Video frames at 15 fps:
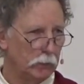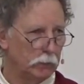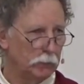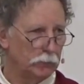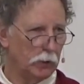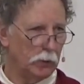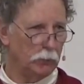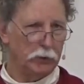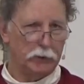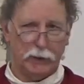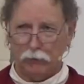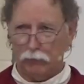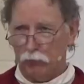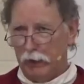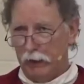someone that
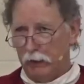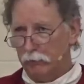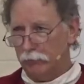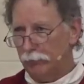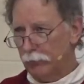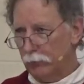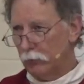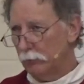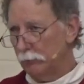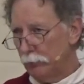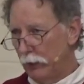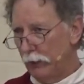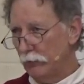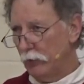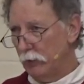ran for
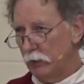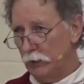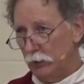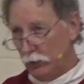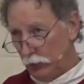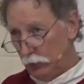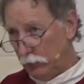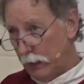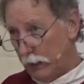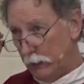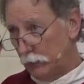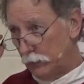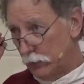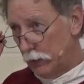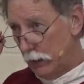president of the United
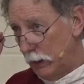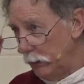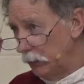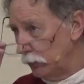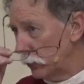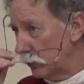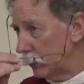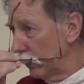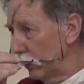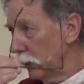States.